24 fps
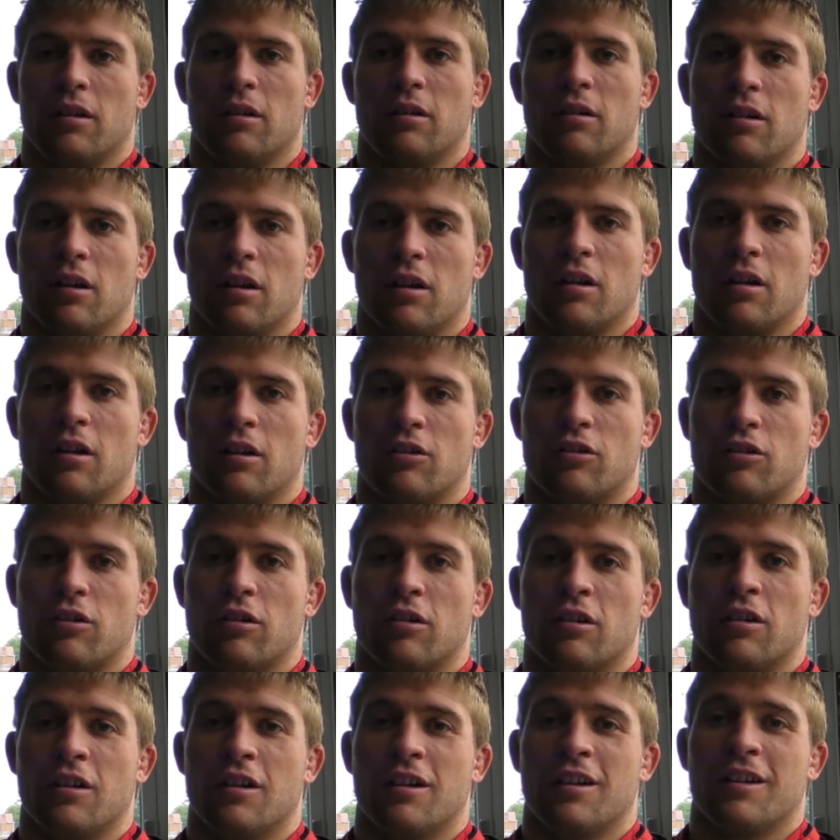I've
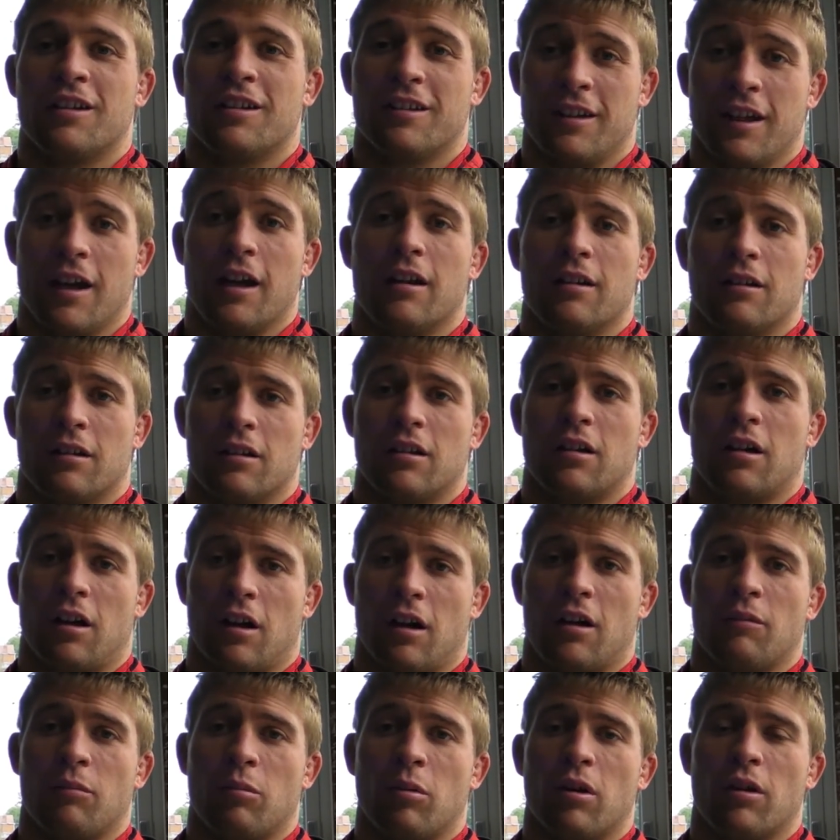trained for this, I've
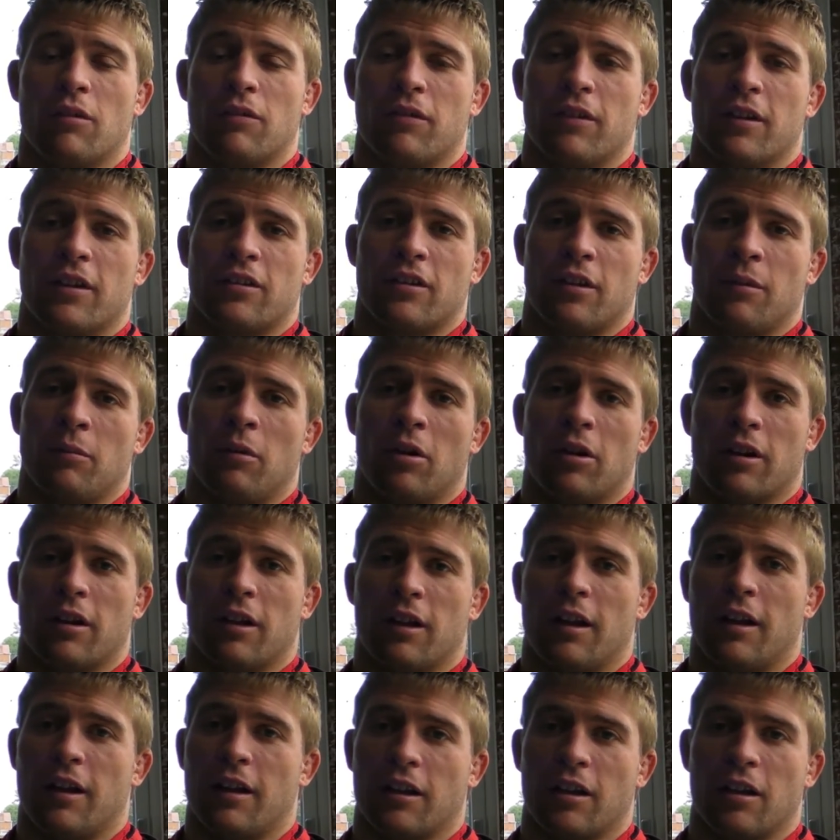worked for this. I'm not going
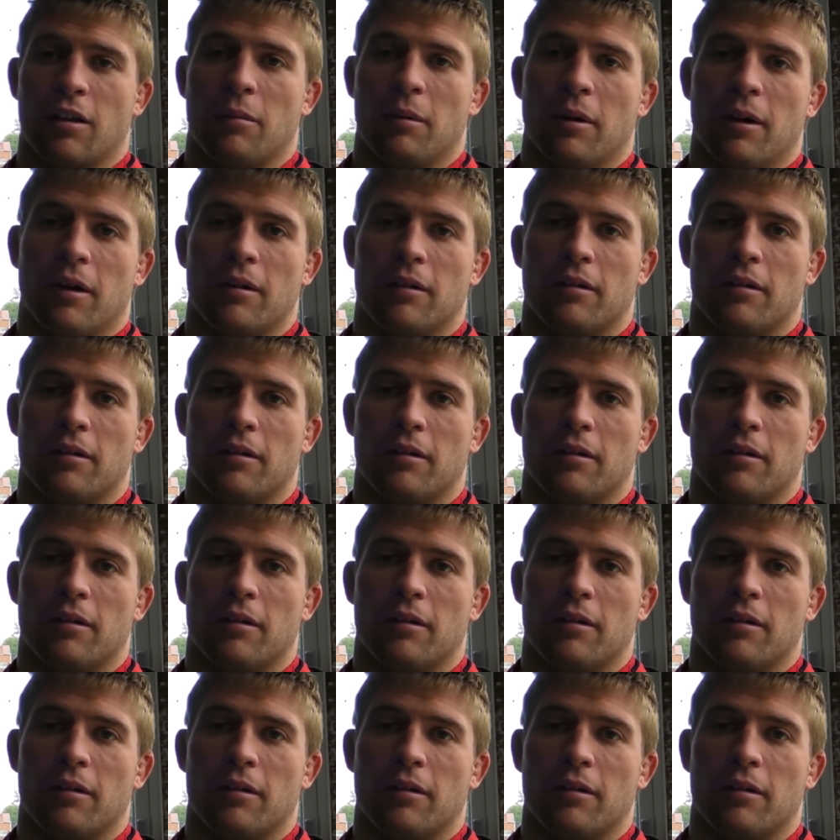to let it go by.